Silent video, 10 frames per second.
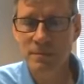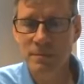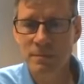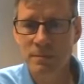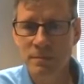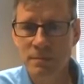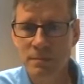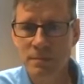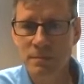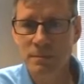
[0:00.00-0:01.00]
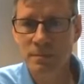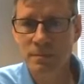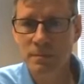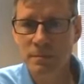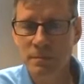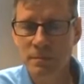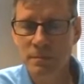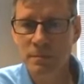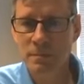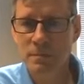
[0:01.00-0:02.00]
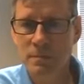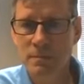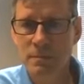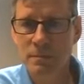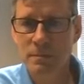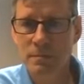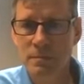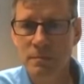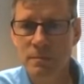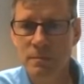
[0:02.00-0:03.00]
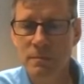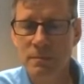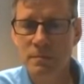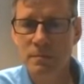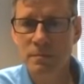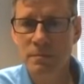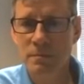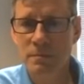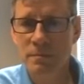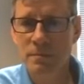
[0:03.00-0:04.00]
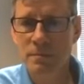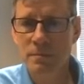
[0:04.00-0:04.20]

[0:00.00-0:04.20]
(silent)